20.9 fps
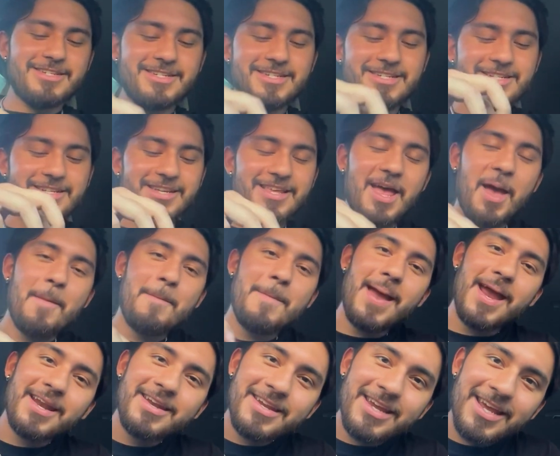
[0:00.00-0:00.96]
Look at that
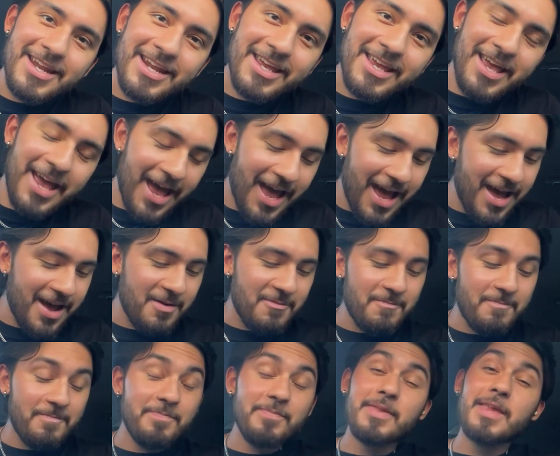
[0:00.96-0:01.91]
magnetic cap.
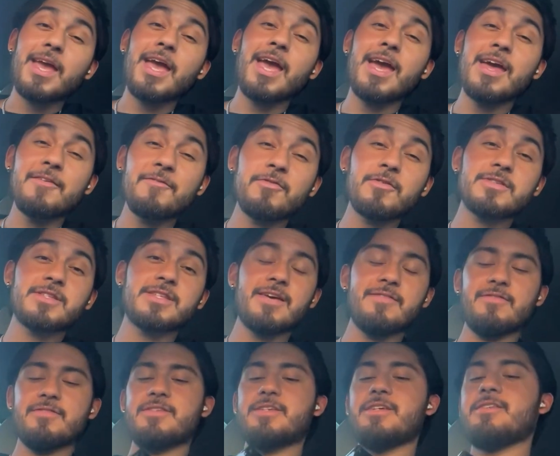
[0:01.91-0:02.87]
And for
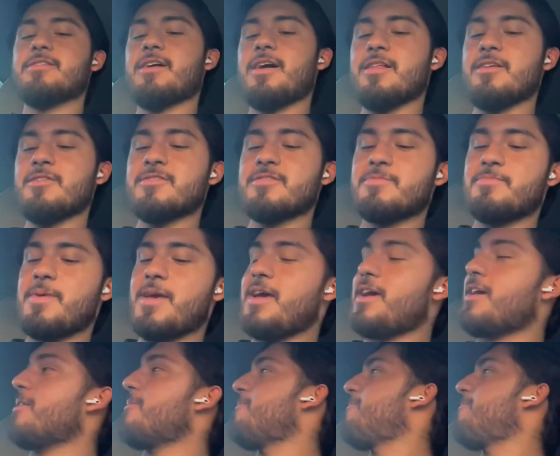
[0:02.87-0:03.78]
$17, man.